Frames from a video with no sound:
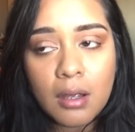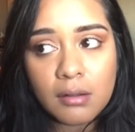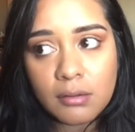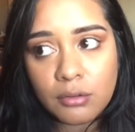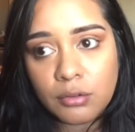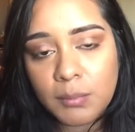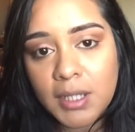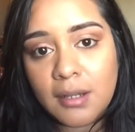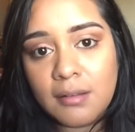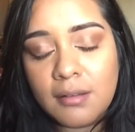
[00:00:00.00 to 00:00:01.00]
social
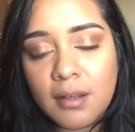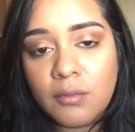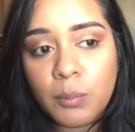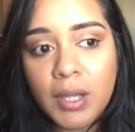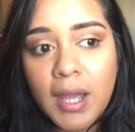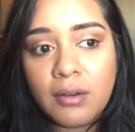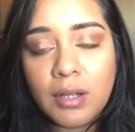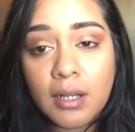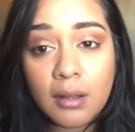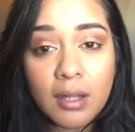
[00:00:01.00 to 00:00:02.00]
media and stuff, but I don't
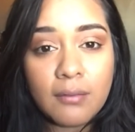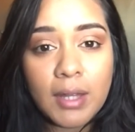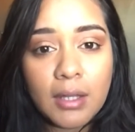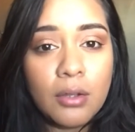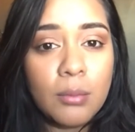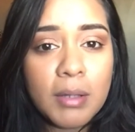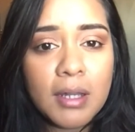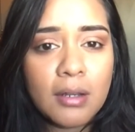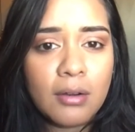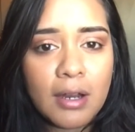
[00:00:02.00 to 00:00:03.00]
get a lot of like human
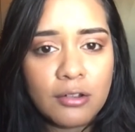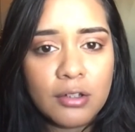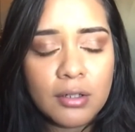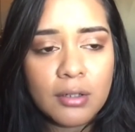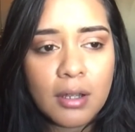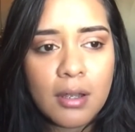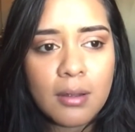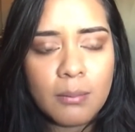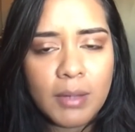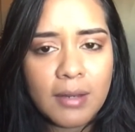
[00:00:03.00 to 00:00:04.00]
interaction,
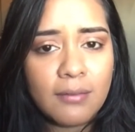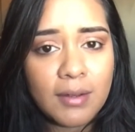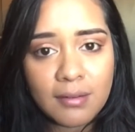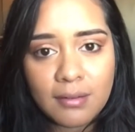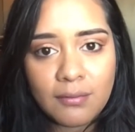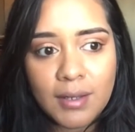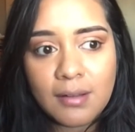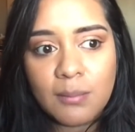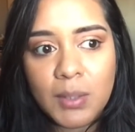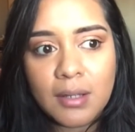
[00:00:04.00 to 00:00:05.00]
like face to
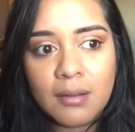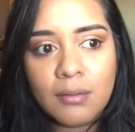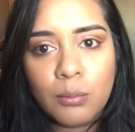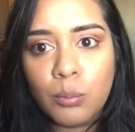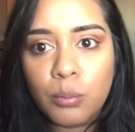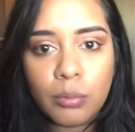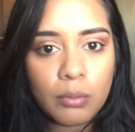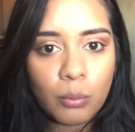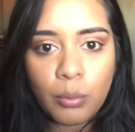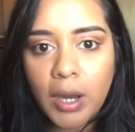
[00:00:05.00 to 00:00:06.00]
face, because
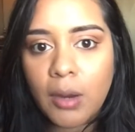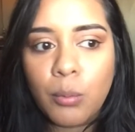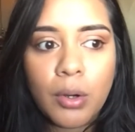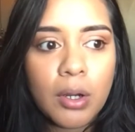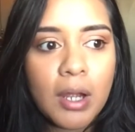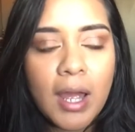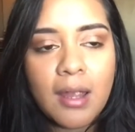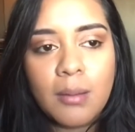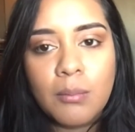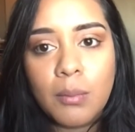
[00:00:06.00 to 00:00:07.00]
where I work,
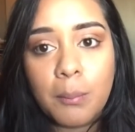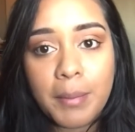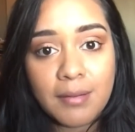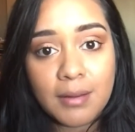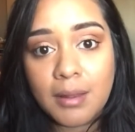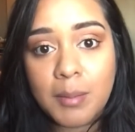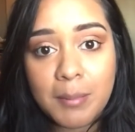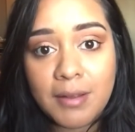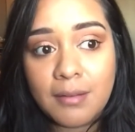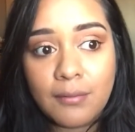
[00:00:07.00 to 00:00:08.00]
I'm basically by
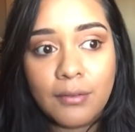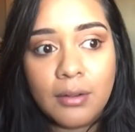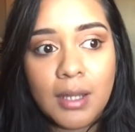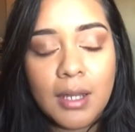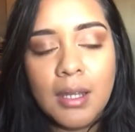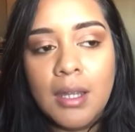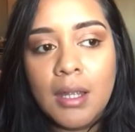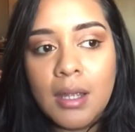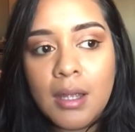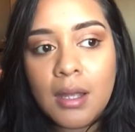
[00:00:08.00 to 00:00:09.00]
myself all day.
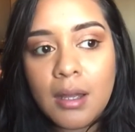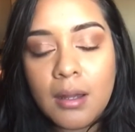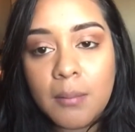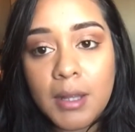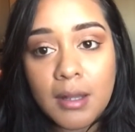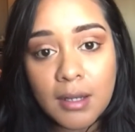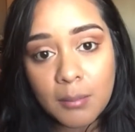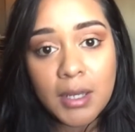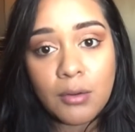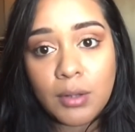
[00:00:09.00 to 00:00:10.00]
And then I'm
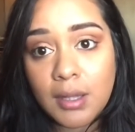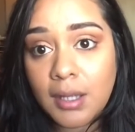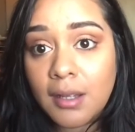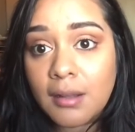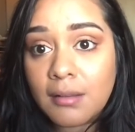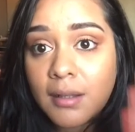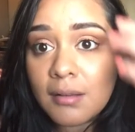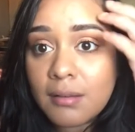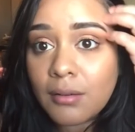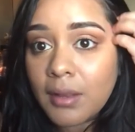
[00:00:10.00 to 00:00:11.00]
here with the kids.
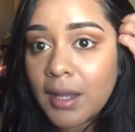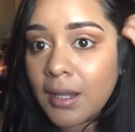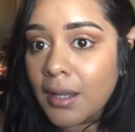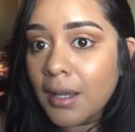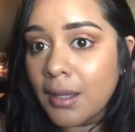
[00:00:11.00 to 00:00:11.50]
And so, like,